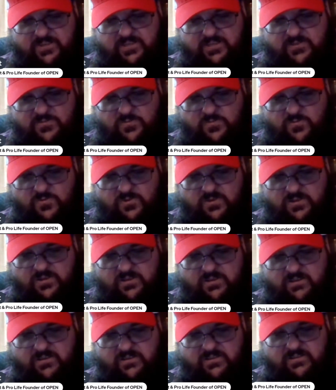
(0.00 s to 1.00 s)
it is
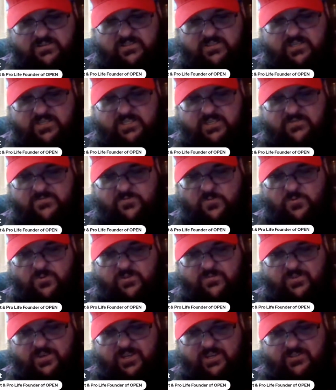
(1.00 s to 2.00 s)

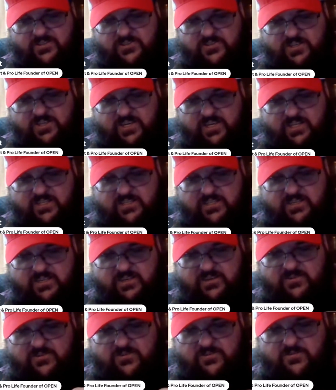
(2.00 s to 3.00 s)
1/64 of an ounce jig heads in
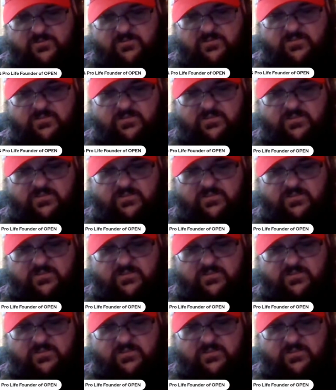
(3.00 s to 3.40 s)
here